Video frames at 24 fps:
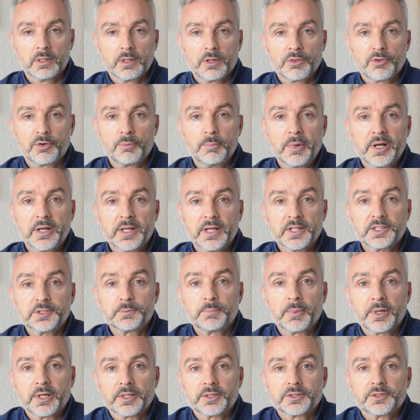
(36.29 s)
There are many
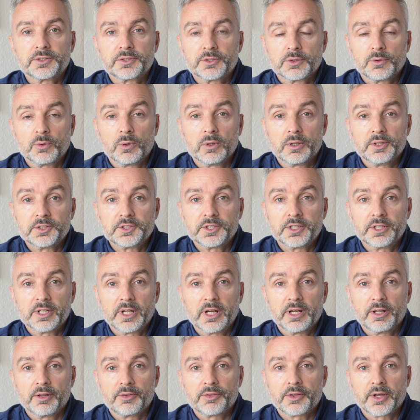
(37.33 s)
aspects to quality in
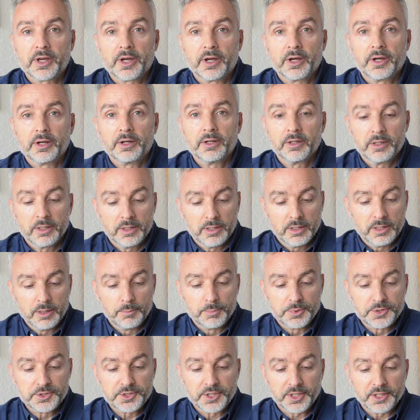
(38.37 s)
healthcare, in
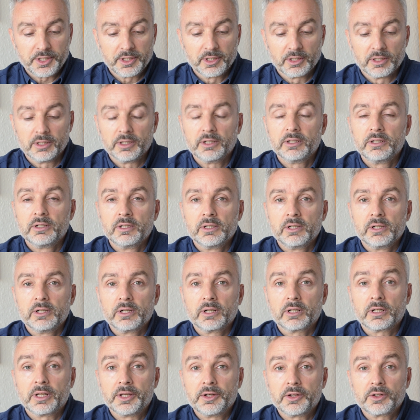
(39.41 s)
particular
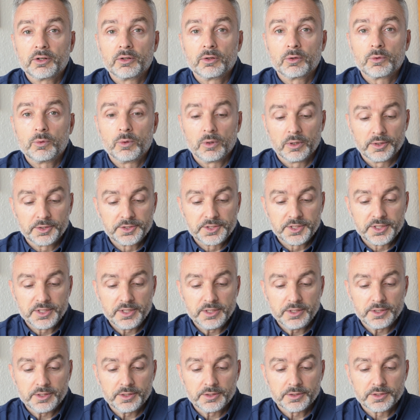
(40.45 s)
clinical
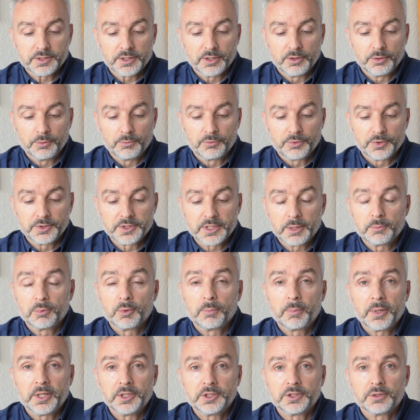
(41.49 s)
quality, so for example
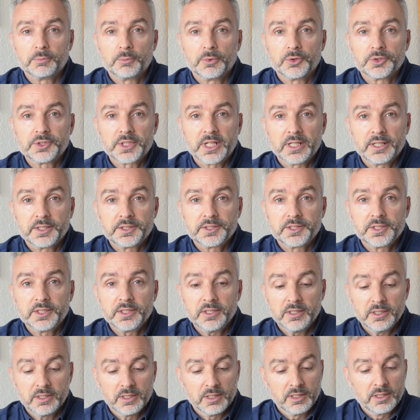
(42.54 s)
patient
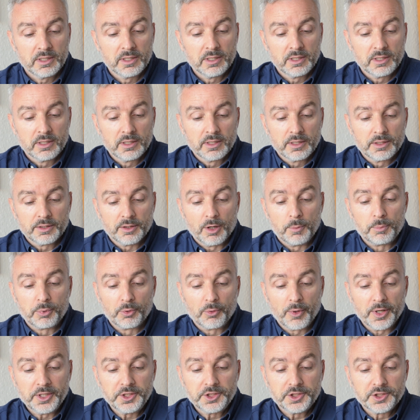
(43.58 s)
mortality,
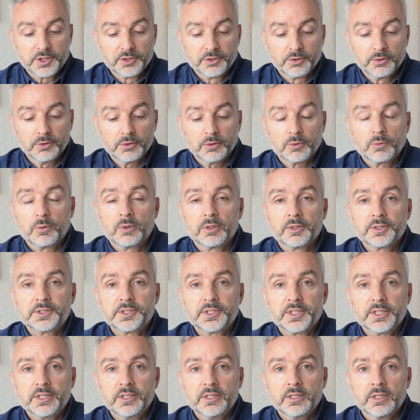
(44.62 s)
operational
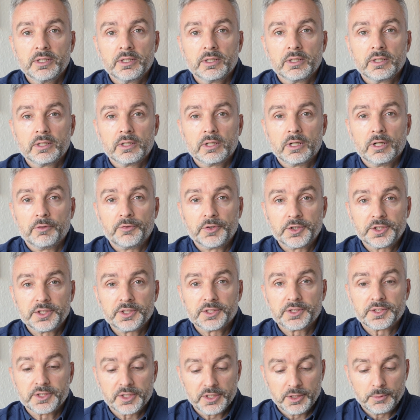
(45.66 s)
quality,
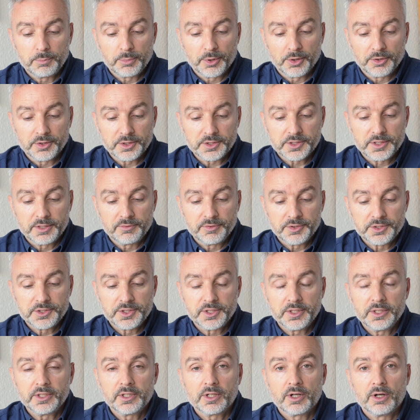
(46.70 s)
efficiency,
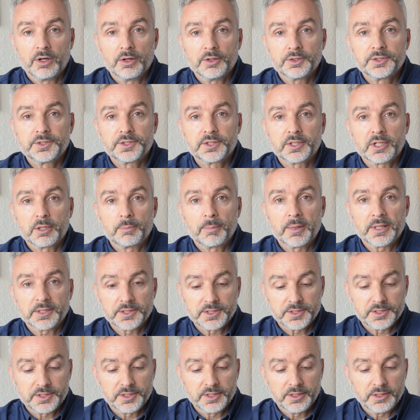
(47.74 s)
productivity, cost,
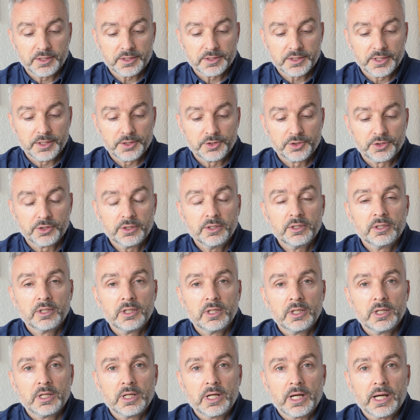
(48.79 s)
capacity, etc.,
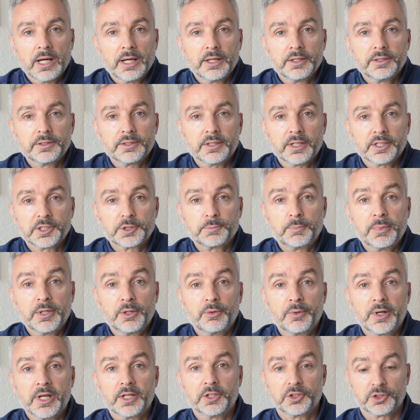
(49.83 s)
and
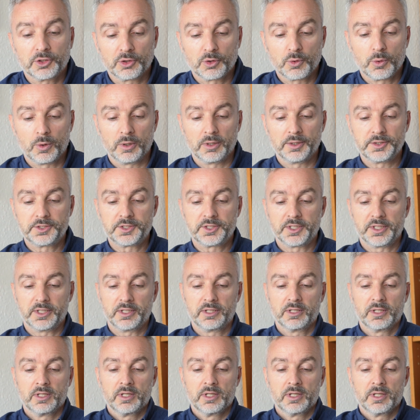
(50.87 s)
experiential quality,